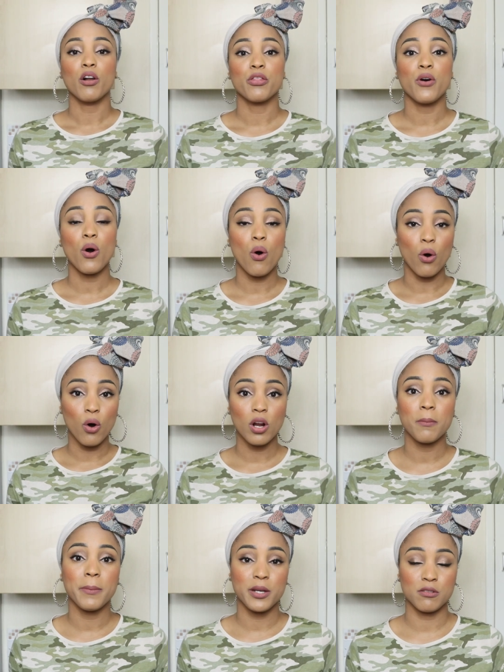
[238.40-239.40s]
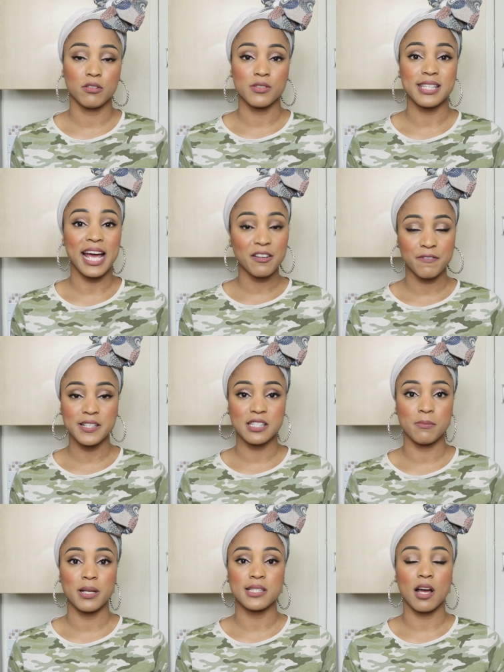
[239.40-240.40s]
Although all minerals and
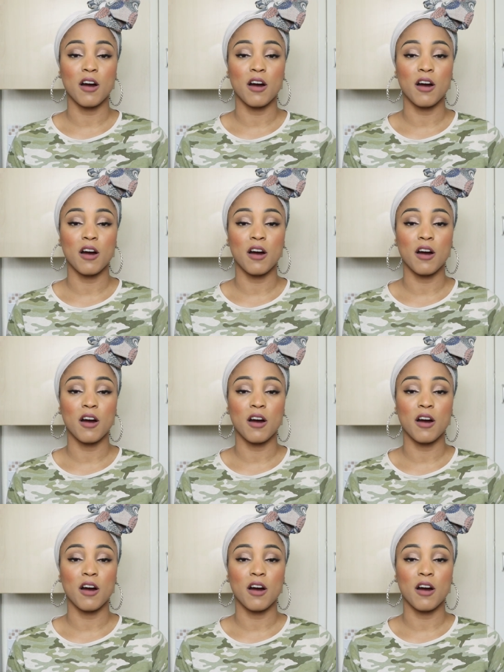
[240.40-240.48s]
vitamins